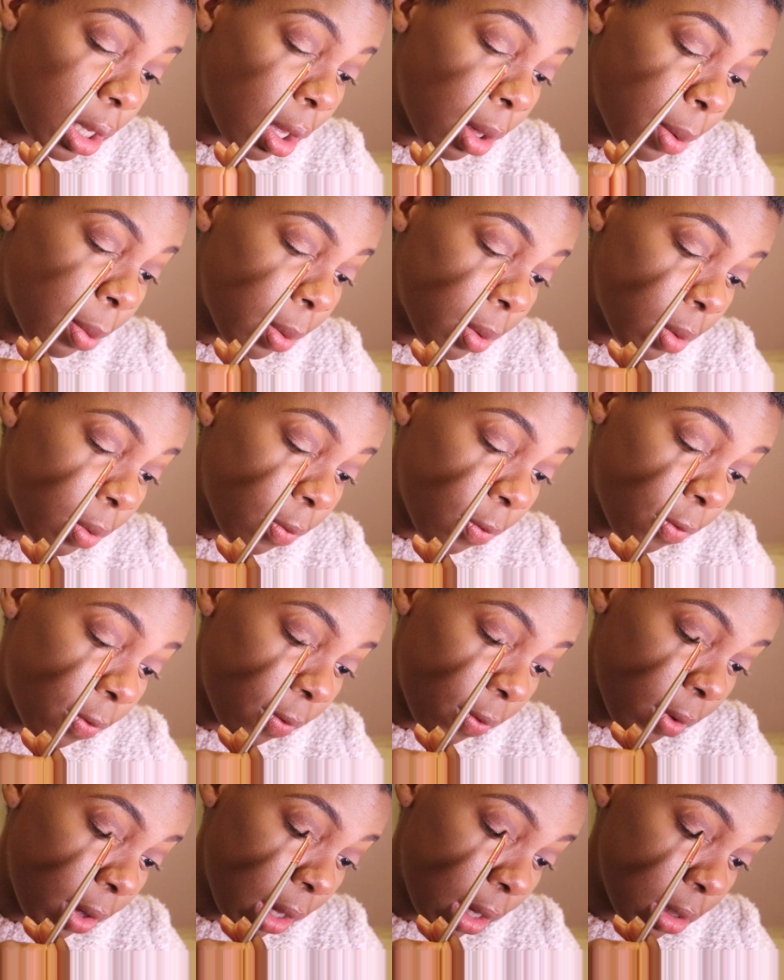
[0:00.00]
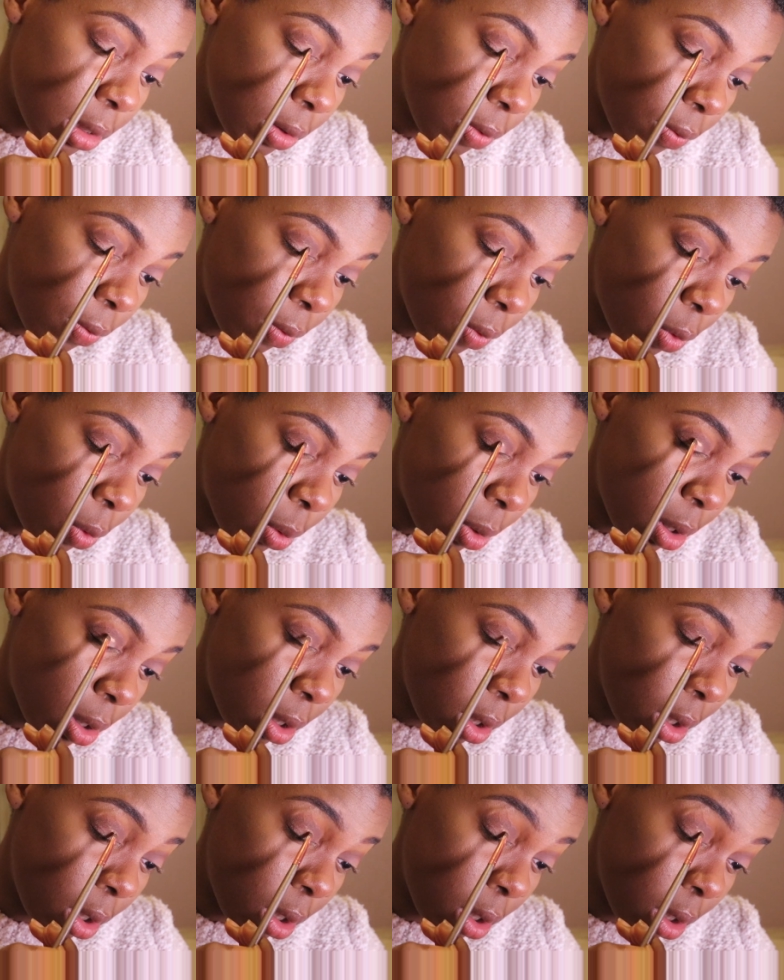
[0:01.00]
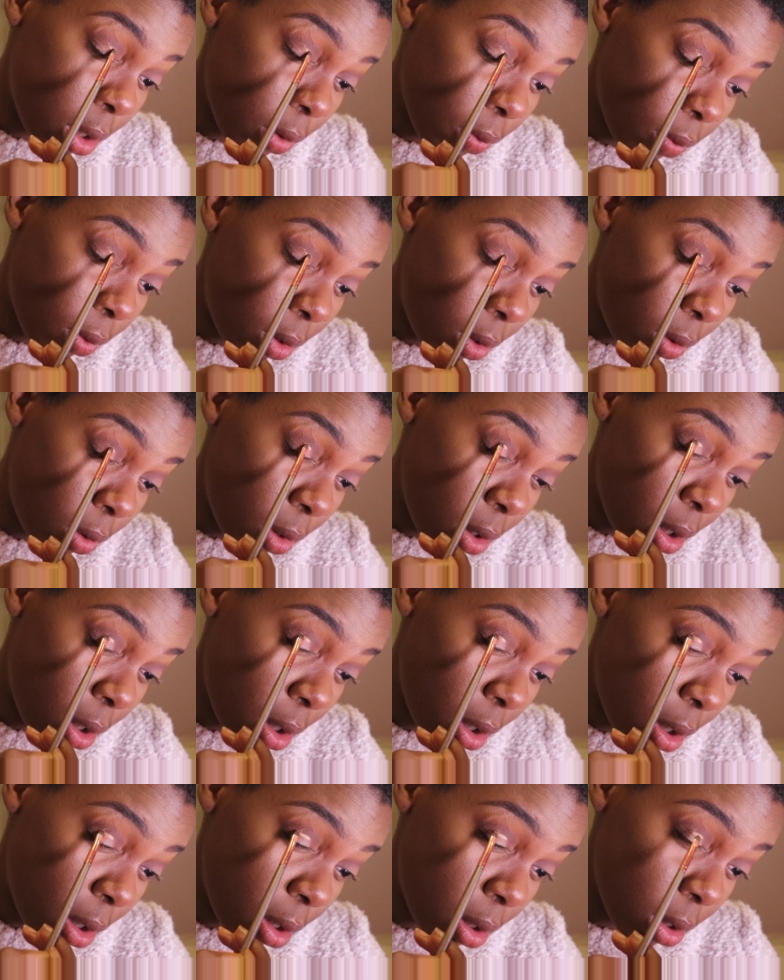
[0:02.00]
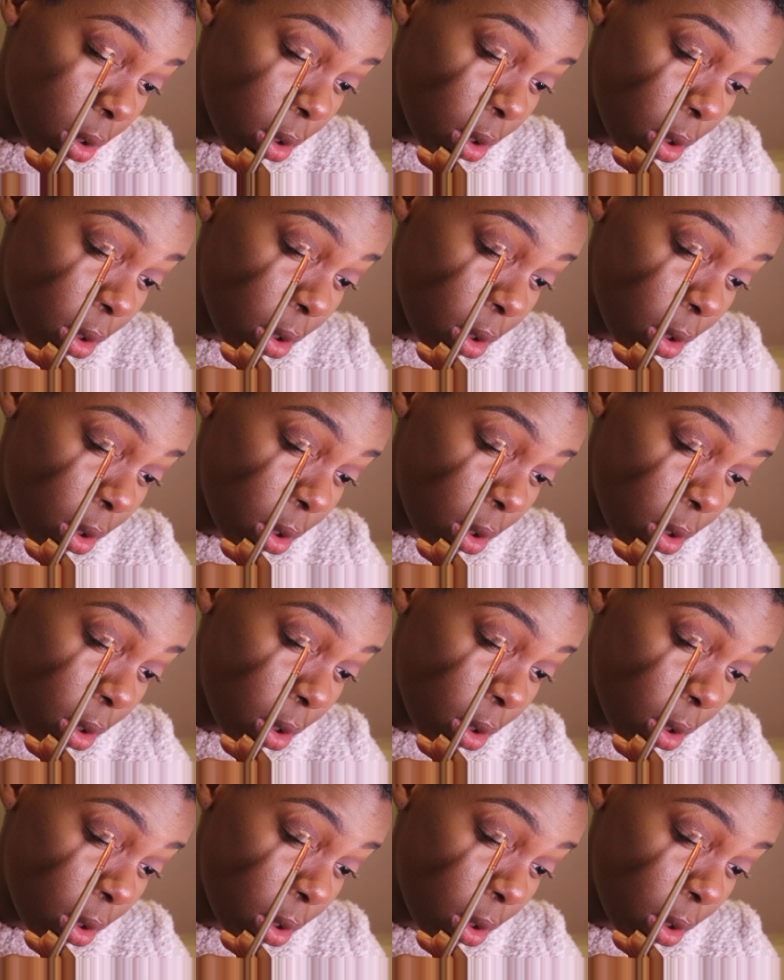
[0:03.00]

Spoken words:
I'll fast forward this for you guys.